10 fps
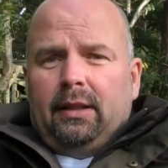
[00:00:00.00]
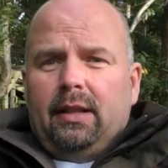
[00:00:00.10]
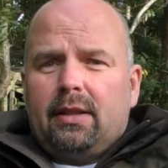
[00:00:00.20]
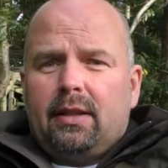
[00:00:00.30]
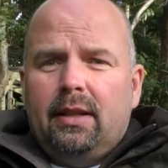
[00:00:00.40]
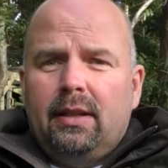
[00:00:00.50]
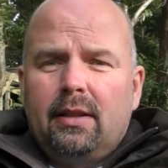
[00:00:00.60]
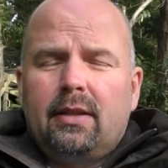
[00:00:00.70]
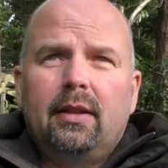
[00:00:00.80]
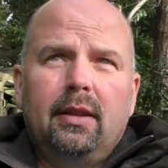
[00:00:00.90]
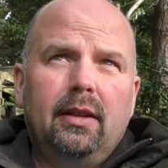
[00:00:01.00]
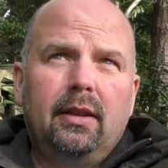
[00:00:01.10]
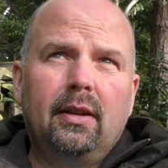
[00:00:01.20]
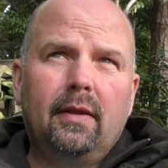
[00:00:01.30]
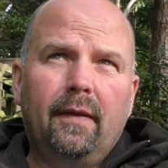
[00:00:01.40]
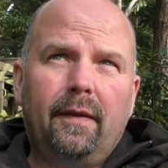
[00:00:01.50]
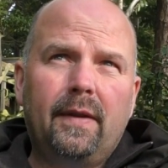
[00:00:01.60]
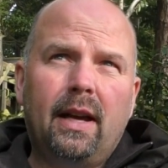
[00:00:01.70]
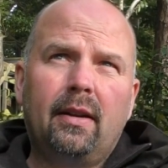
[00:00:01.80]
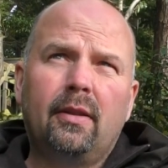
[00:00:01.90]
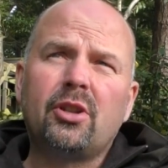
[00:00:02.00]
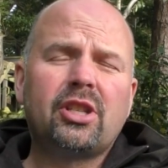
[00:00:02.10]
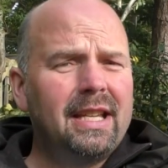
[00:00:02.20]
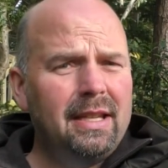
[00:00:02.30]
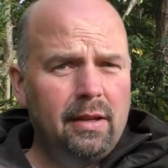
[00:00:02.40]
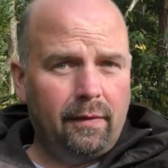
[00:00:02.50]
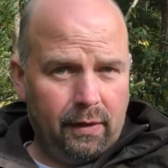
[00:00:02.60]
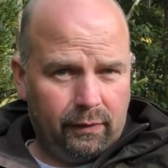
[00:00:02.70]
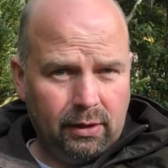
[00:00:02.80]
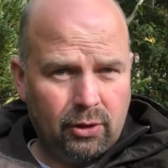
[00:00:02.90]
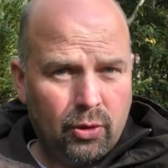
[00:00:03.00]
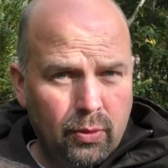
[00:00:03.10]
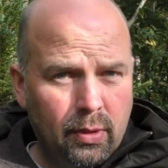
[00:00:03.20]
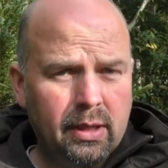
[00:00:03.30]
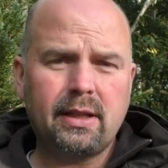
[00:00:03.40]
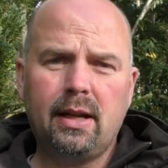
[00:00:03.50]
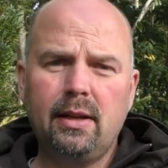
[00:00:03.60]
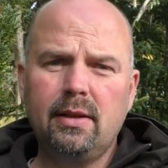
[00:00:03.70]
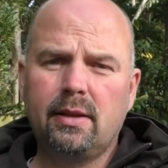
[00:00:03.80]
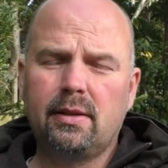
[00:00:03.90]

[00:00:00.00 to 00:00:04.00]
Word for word: This is the uh, C fifty-two size.